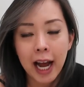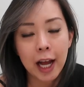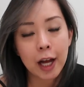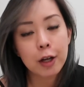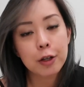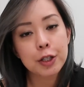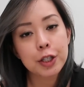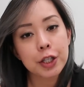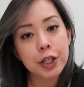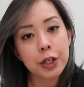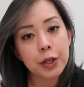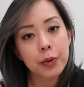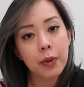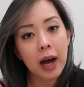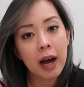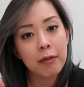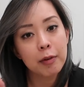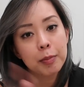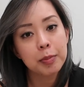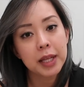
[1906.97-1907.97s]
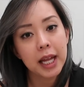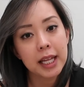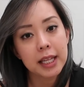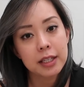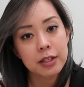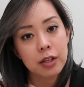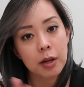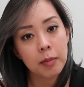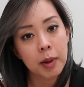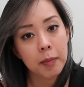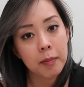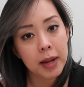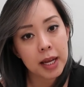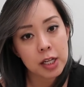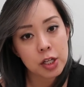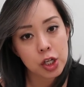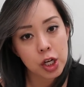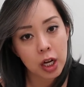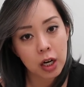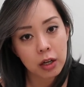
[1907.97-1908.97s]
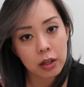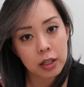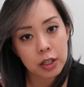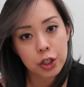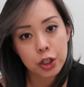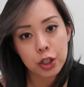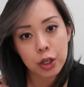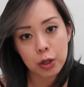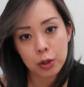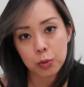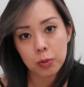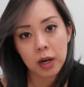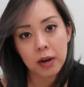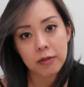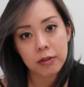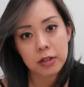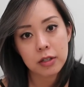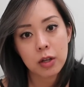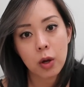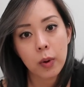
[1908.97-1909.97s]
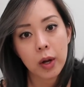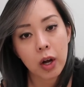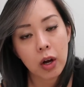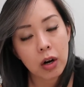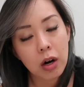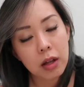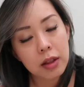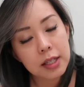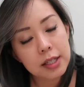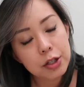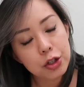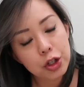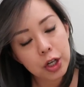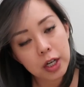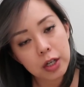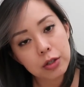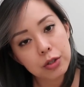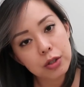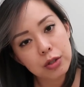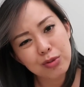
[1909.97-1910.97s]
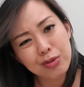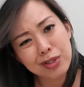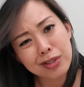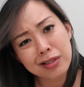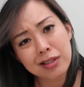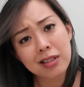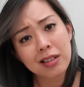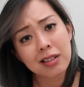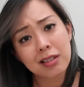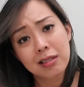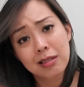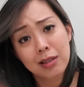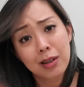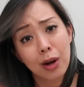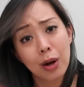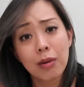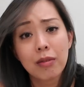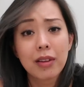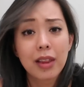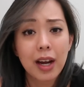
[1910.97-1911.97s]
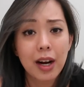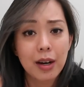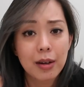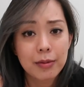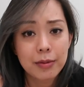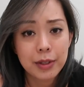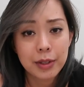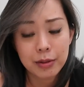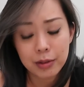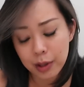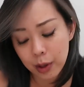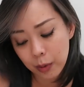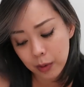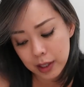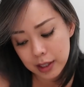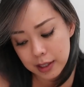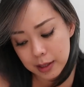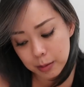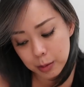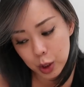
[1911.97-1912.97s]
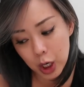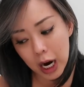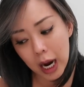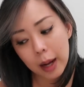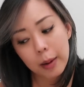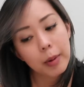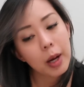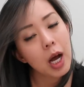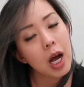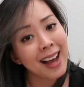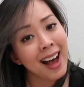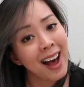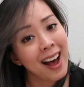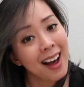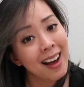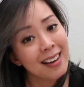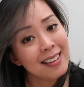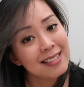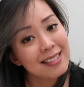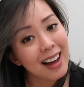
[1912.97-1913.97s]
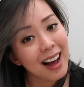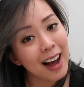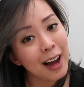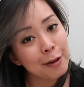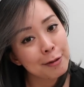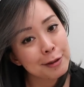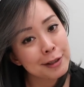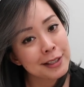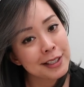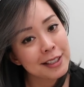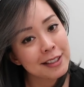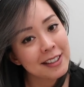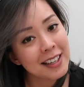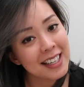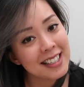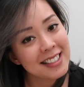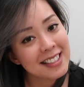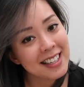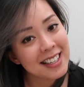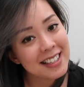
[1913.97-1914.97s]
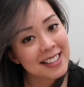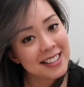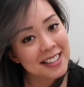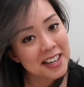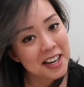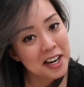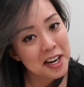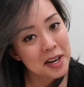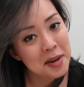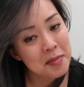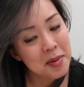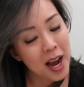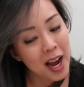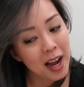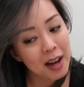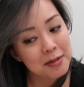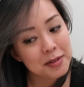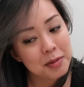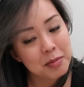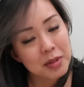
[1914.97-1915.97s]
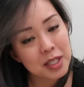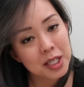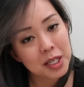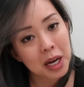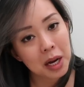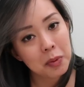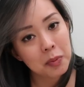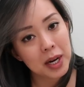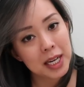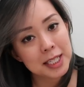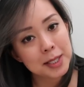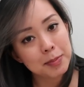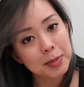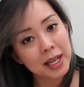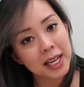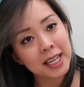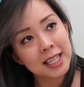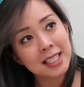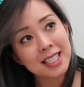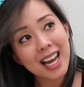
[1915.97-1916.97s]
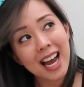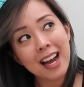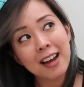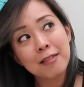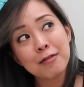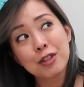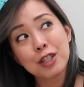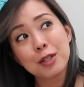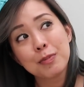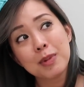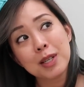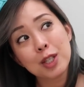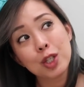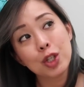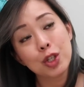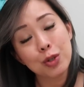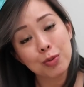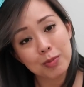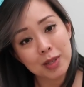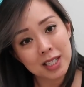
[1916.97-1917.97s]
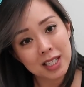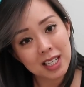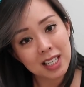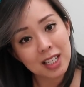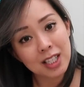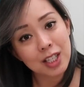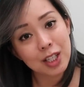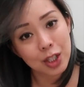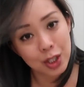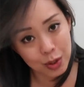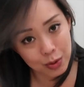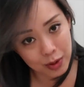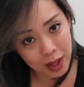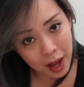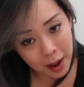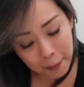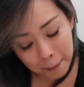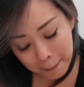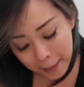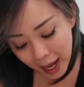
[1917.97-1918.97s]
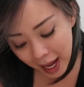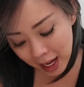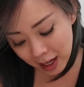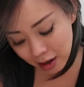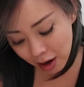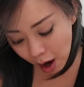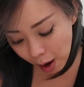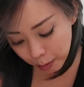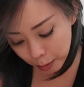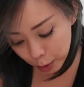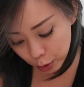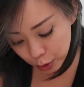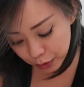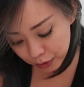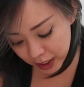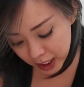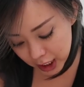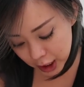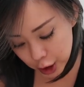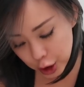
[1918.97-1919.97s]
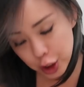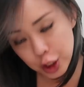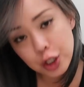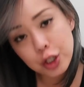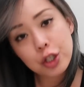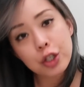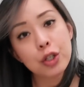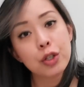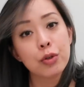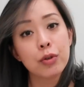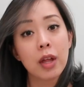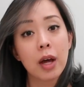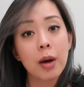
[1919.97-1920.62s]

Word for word: I also have a playlist on my main channel that shows whatever's going on on this channel, so just go over there if you don't want to subscribe. Yeah, I will see you guys next time. I have some D I Ys planned. I've just been too busy to do them and not motivated to do